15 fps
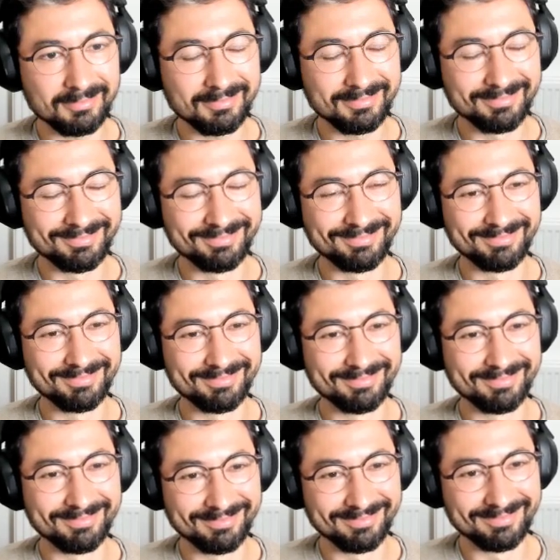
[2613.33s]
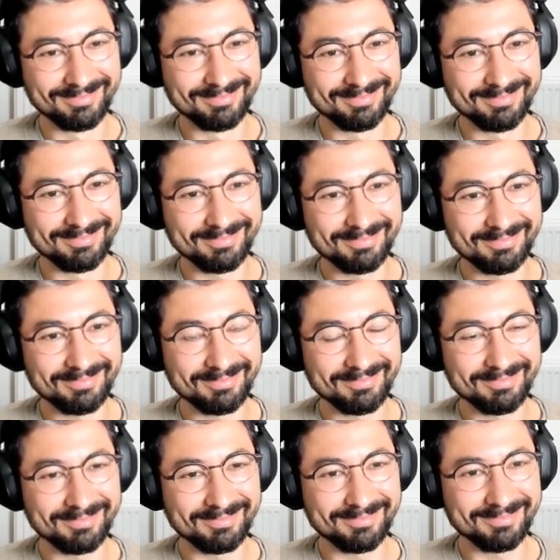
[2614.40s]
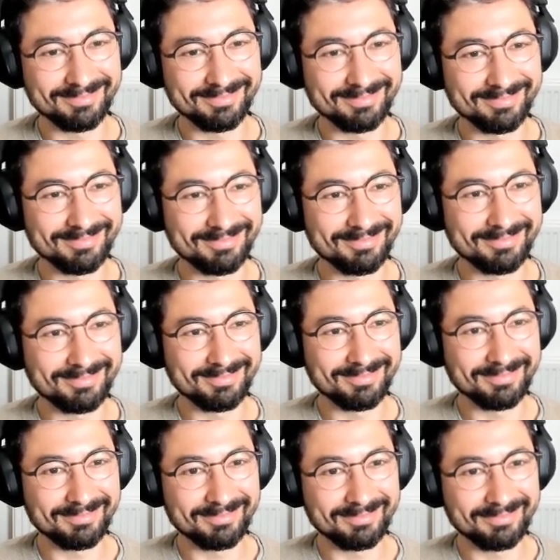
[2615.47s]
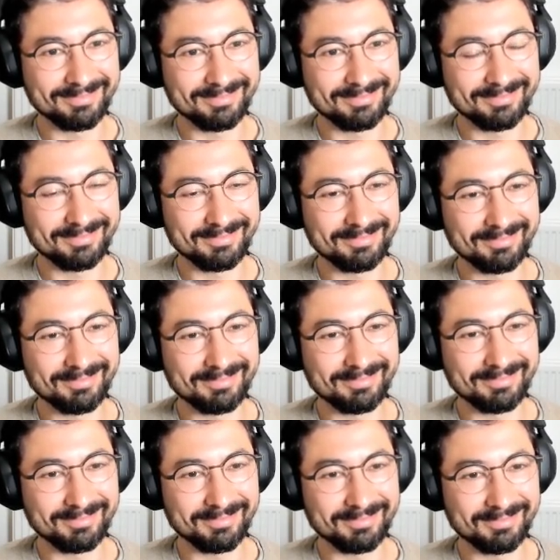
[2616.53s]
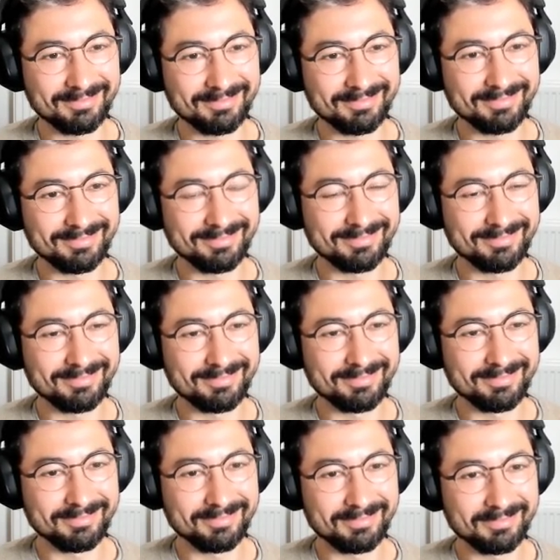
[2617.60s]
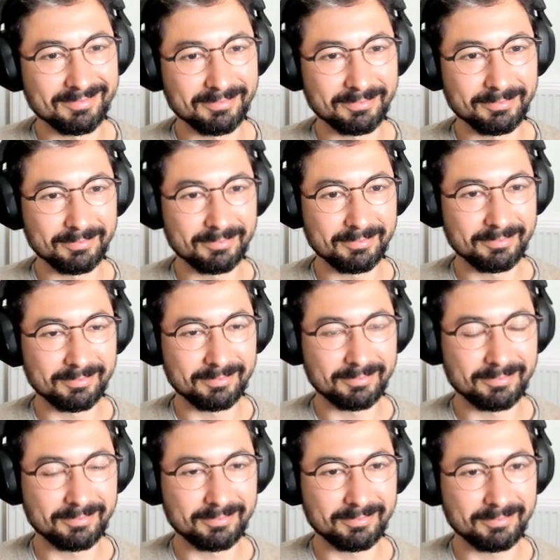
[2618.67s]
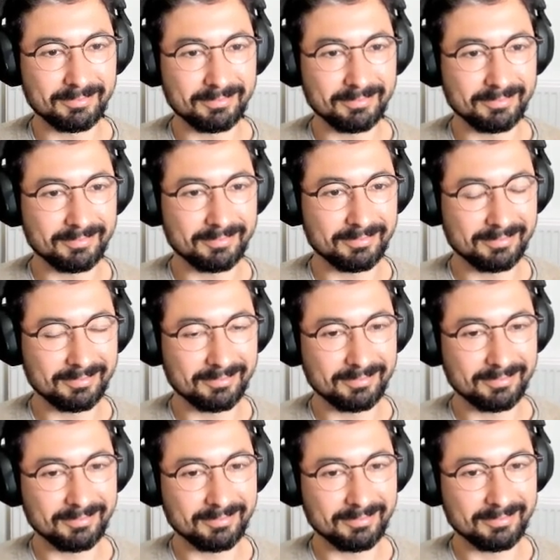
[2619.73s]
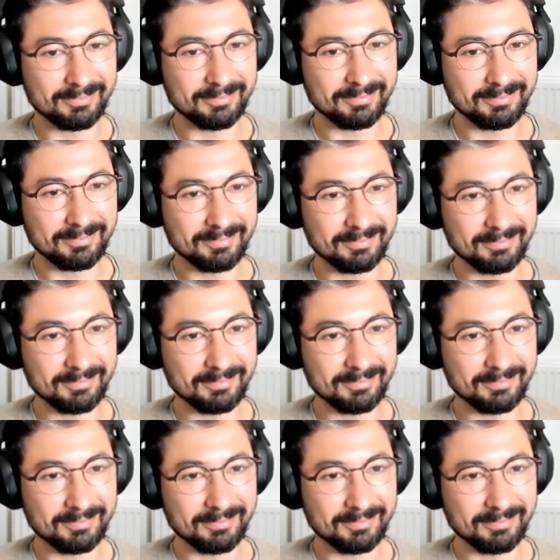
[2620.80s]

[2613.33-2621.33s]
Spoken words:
[no speech]